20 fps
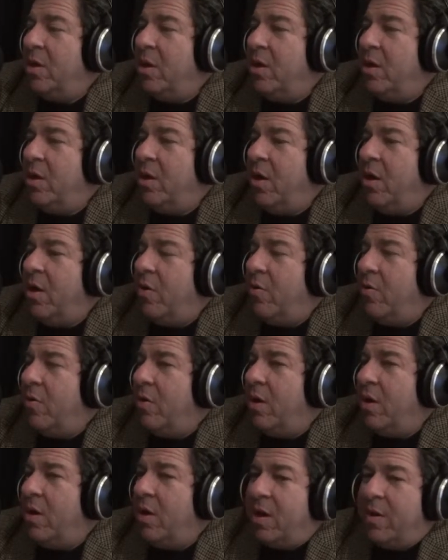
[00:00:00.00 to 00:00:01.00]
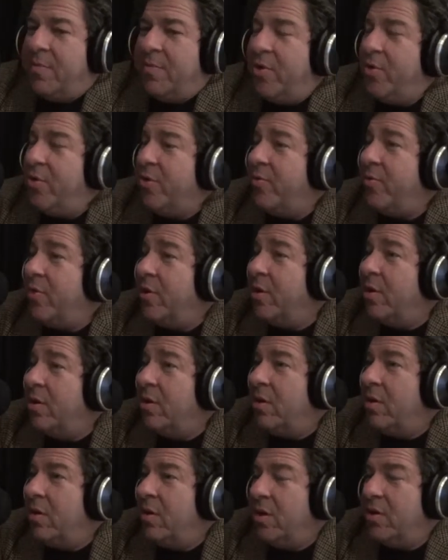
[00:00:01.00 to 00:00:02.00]
No, I don't agree.
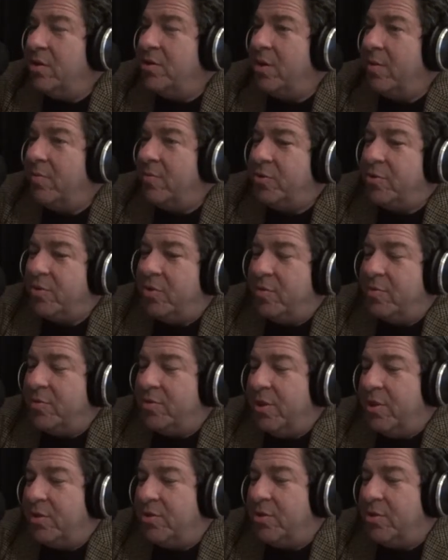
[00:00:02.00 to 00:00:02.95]
In some circumstances,